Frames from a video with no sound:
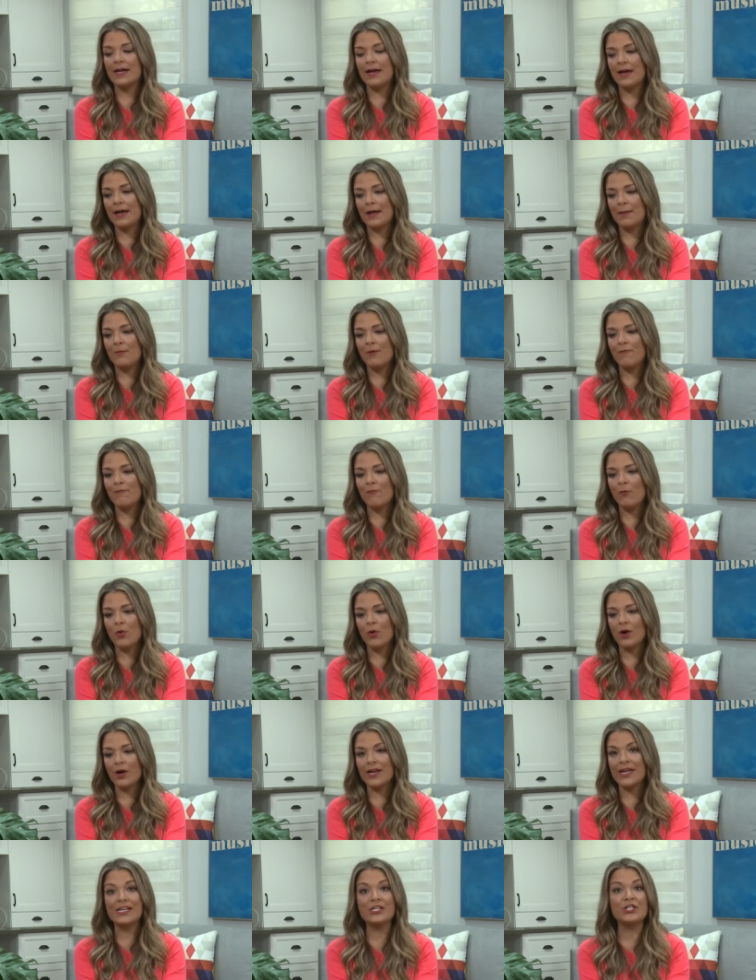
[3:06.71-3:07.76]
Um,
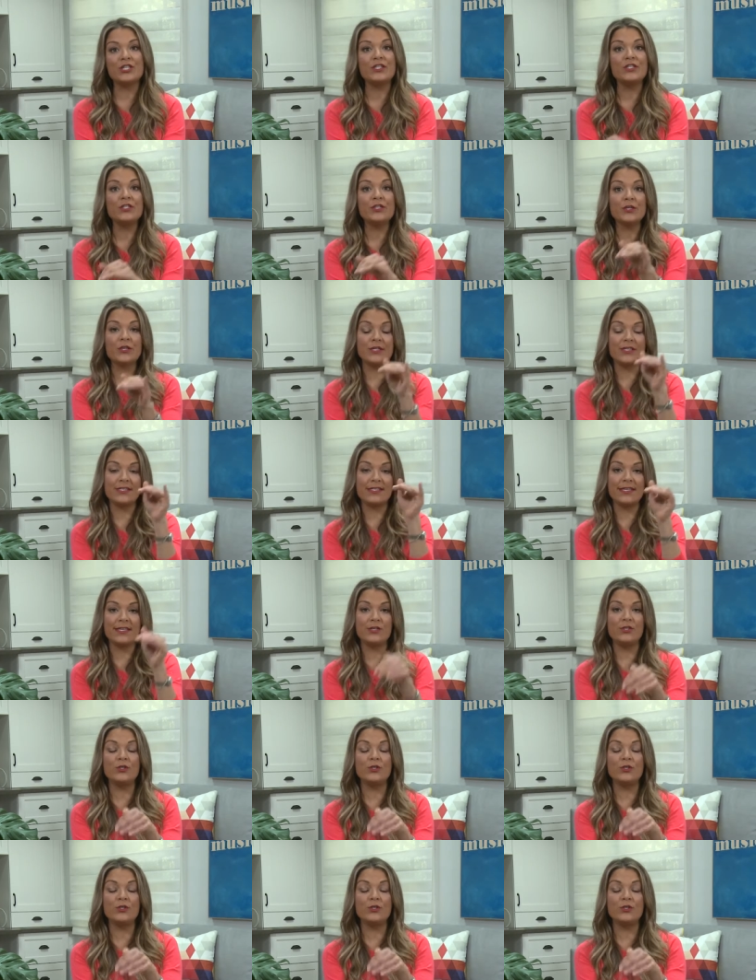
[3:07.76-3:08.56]
for kitchens, you're gonna see